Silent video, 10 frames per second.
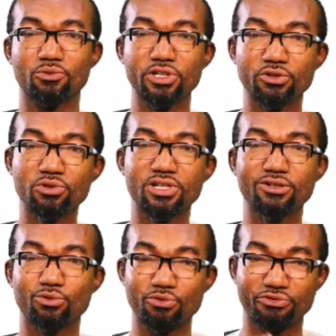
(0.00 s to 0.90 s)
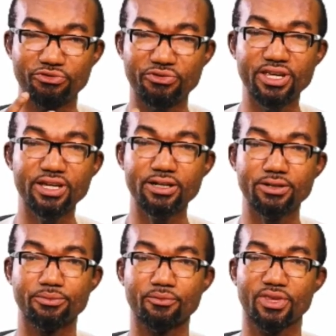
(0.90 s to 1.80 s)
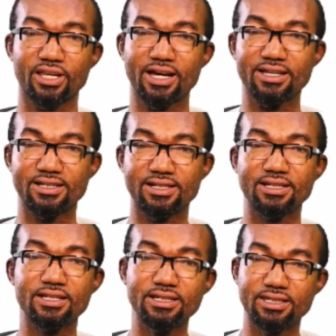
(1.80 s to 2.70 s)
We use it to feel and see